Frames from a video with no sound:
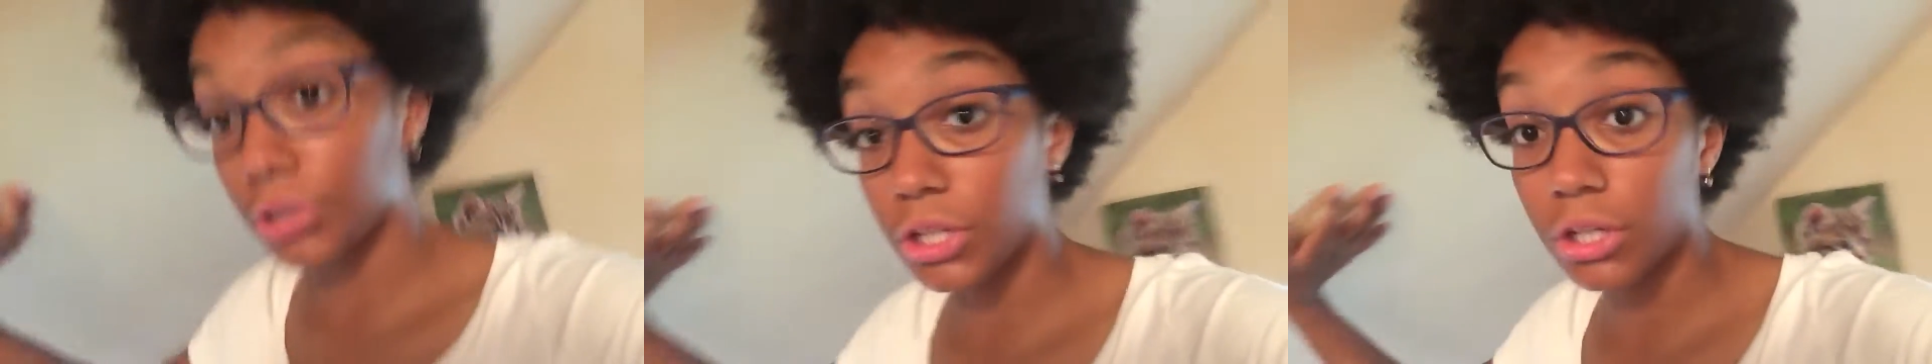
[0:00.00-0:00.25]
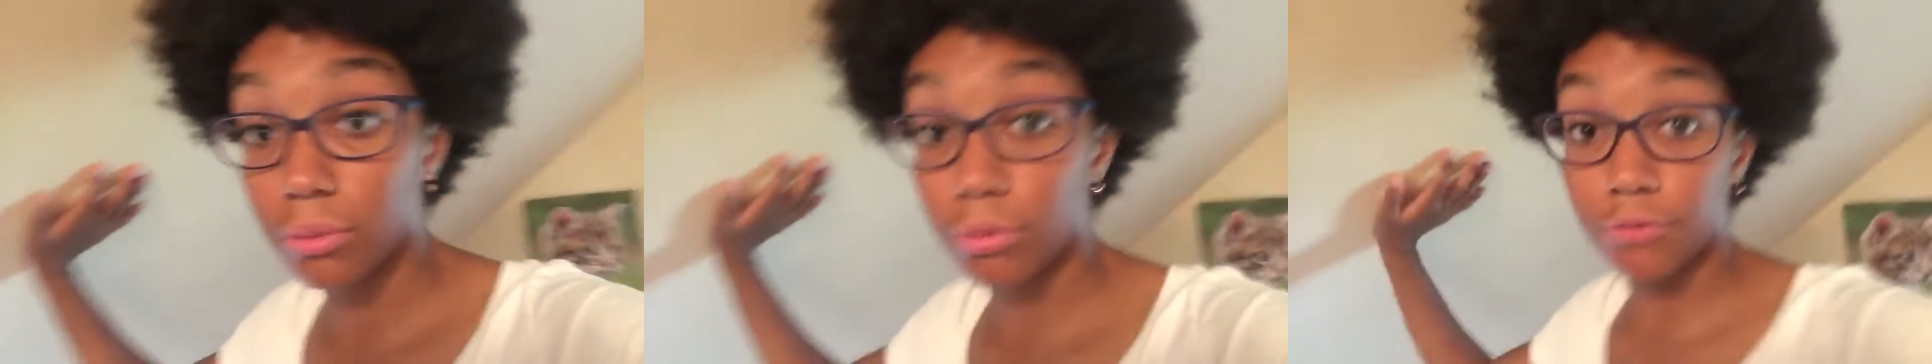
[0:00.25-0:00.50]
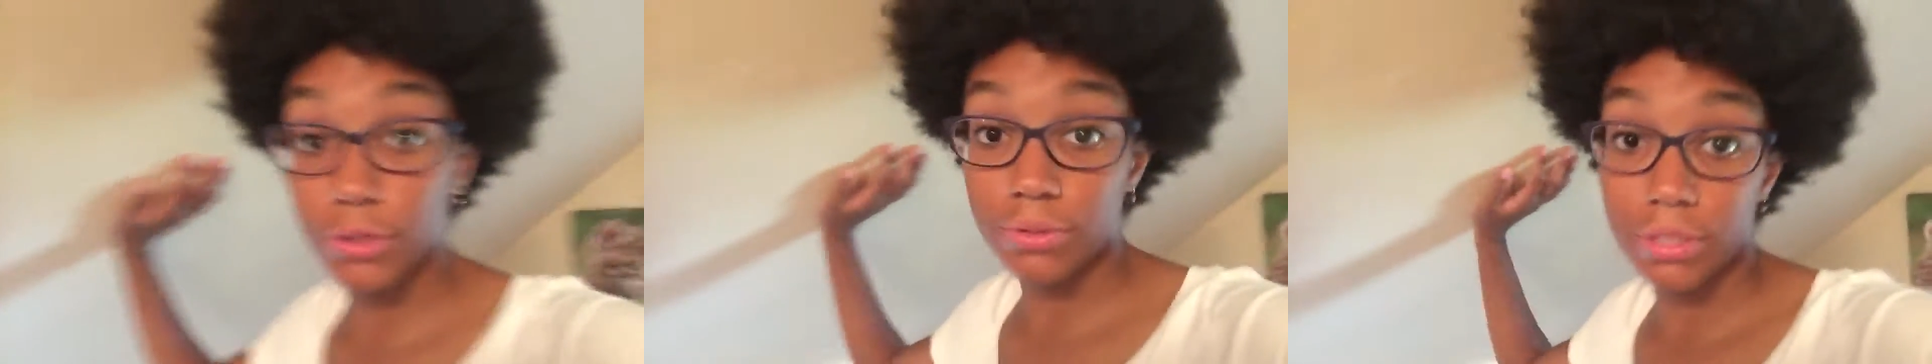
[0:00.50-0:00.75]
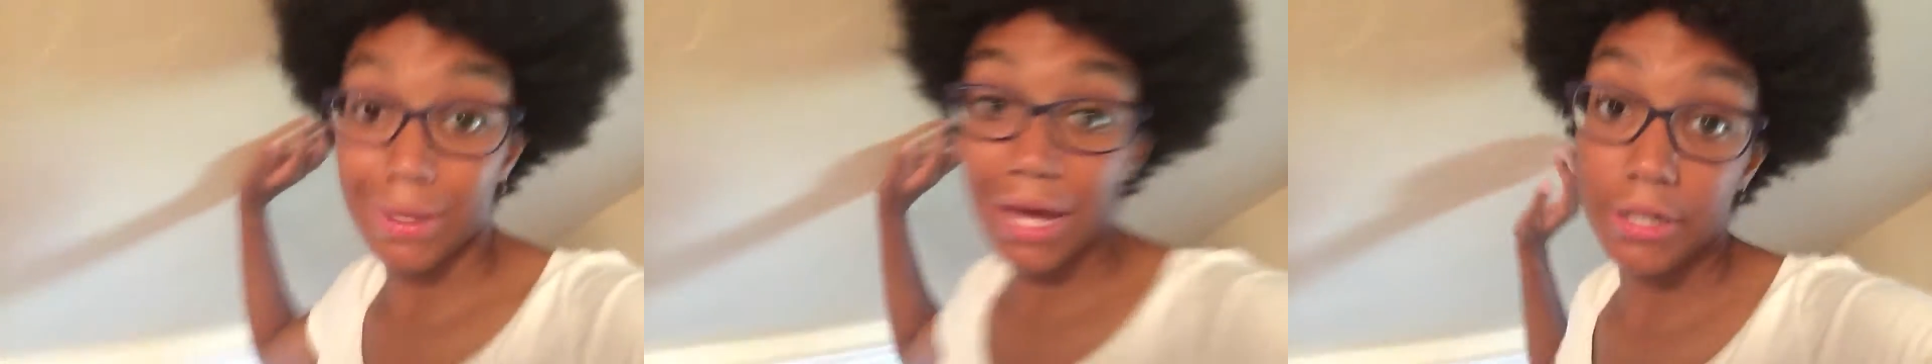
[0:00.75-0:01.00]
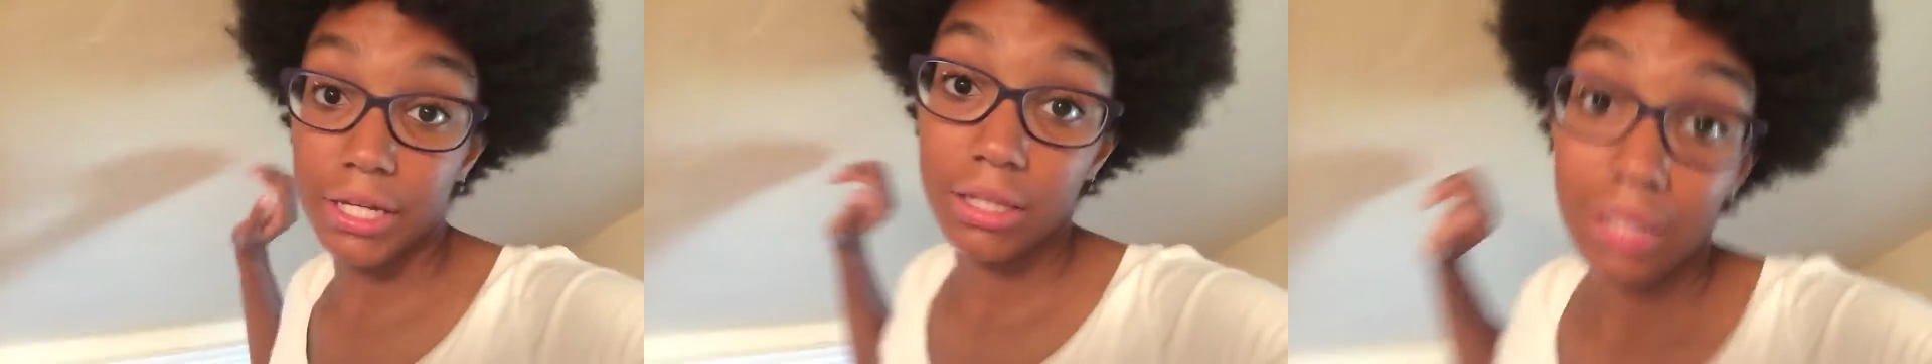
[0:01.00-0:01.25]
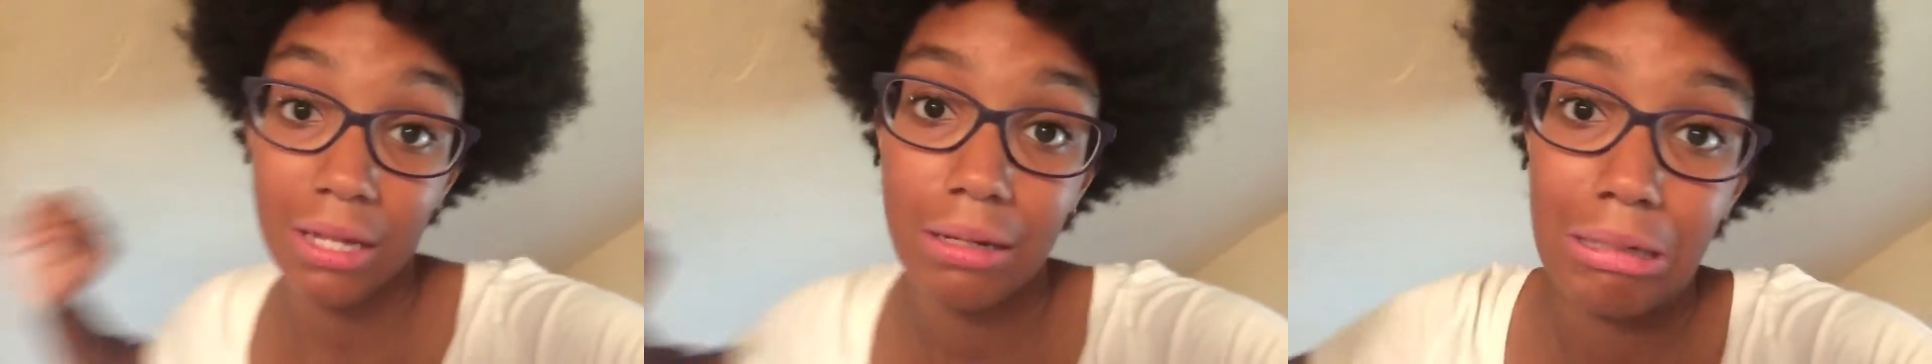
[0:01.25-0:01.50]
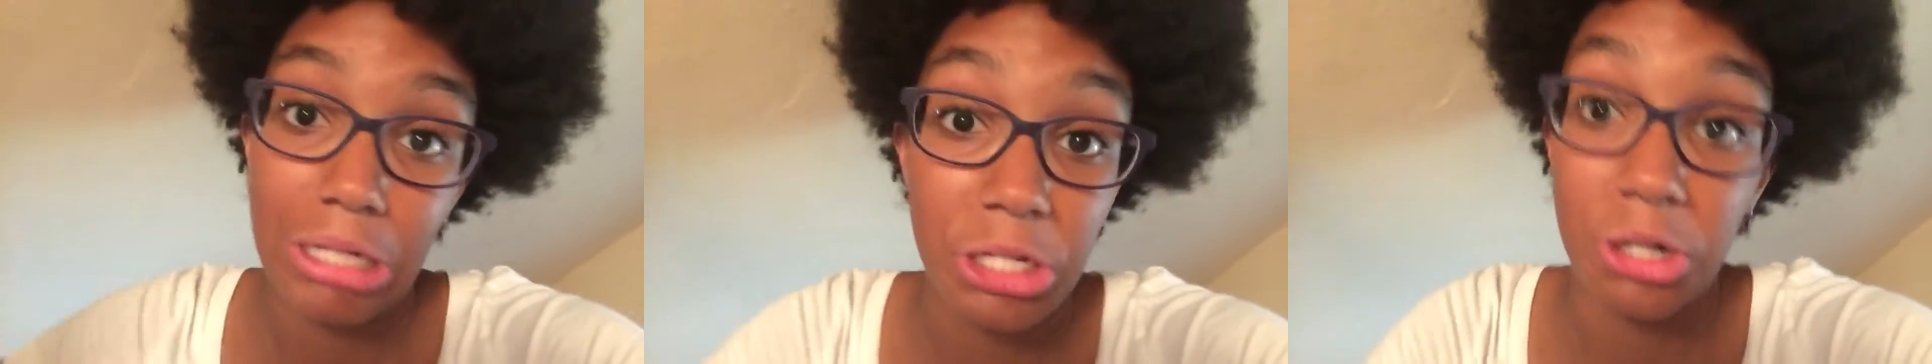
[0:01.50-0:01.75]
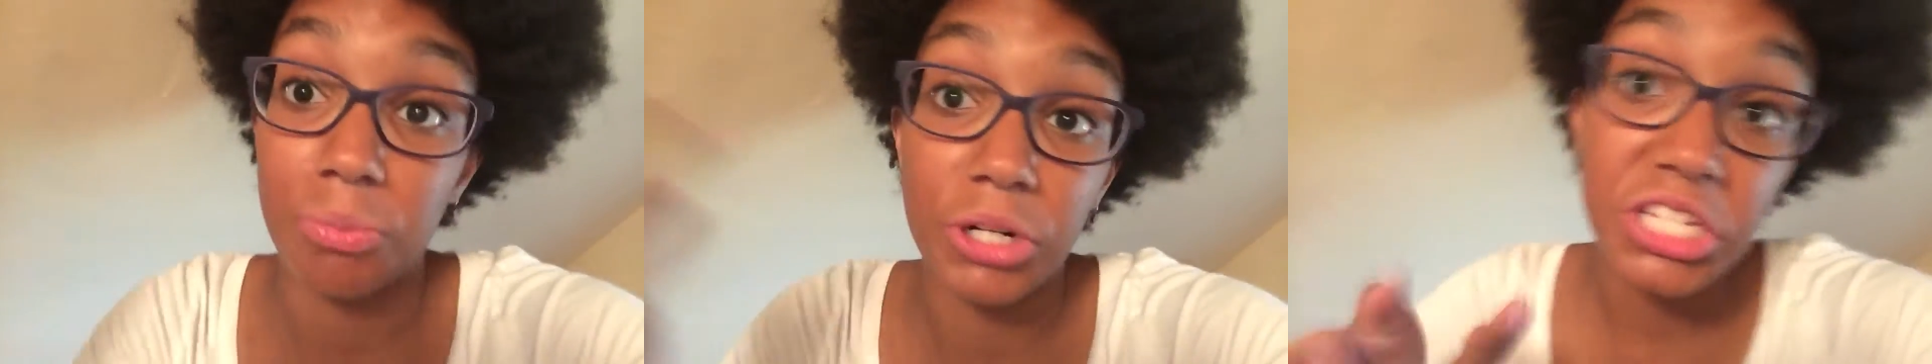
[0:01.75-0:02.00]
really good reviews about it, you
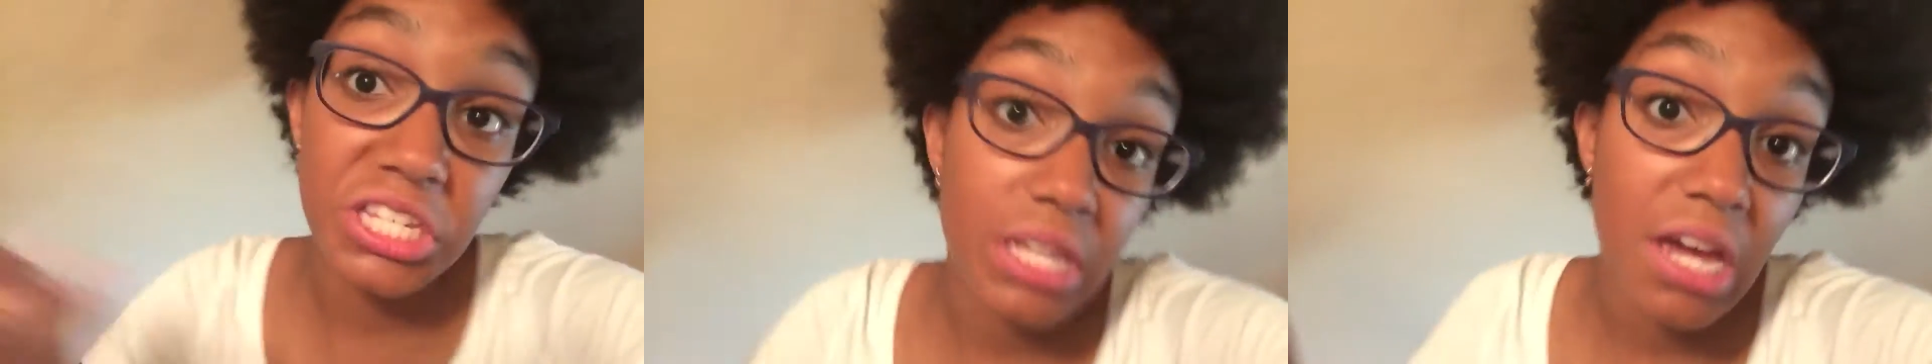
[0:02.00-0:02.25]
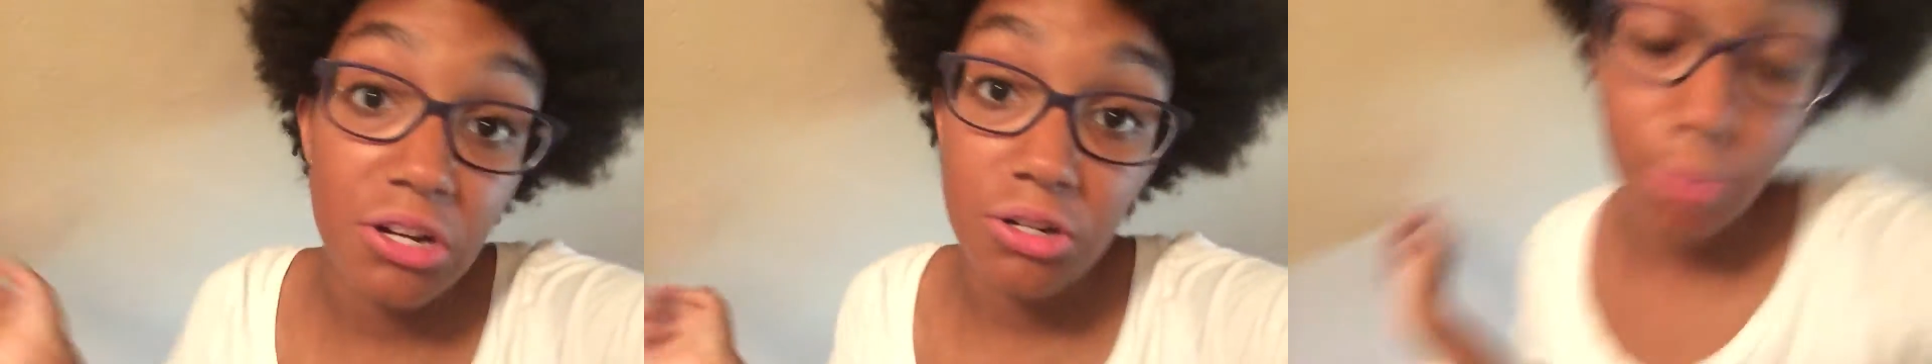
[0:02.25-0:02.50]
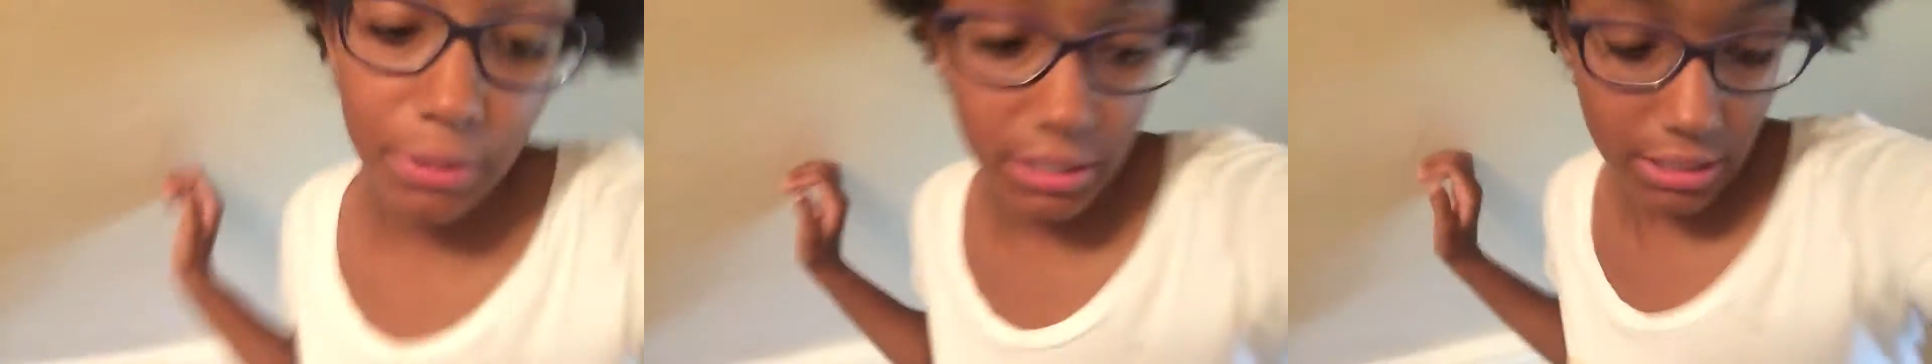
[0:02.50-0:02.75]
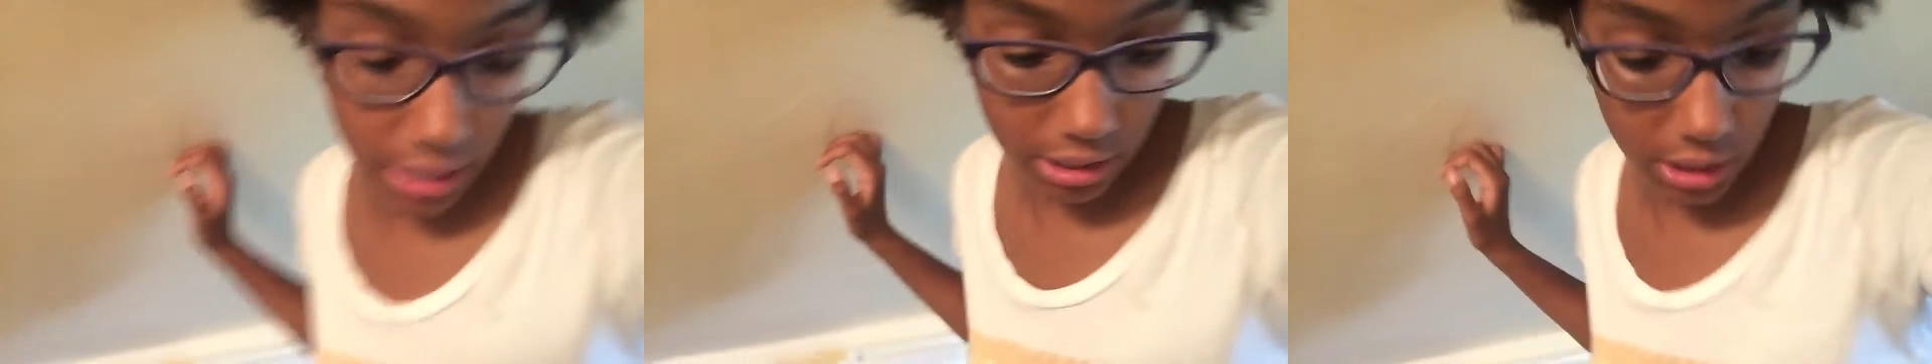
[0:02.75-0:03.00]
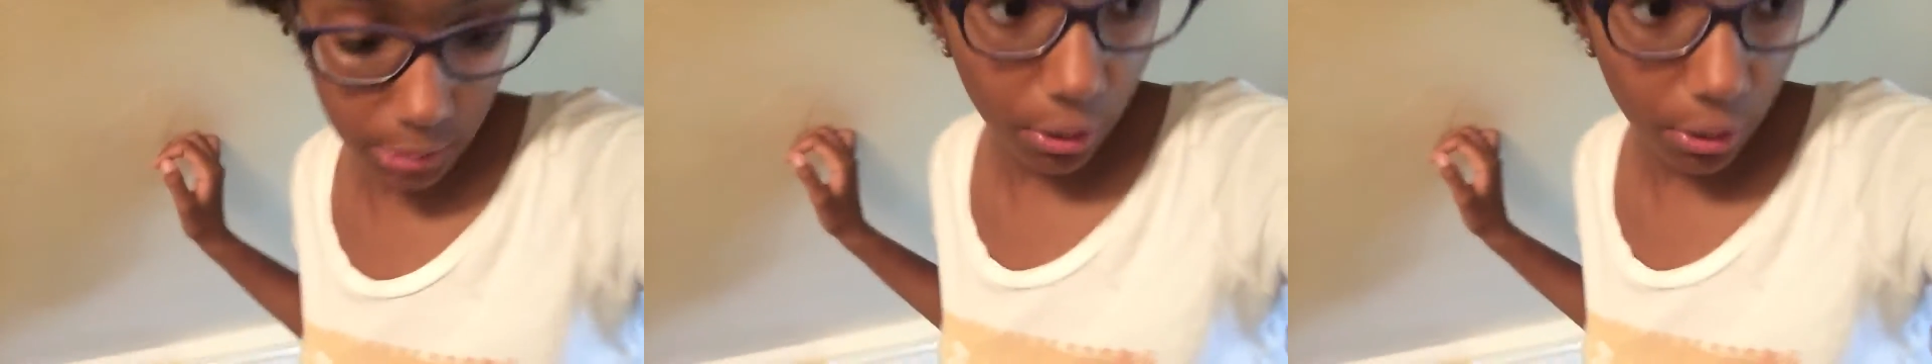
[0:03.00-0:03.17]
know, pretty standard, nobody's had any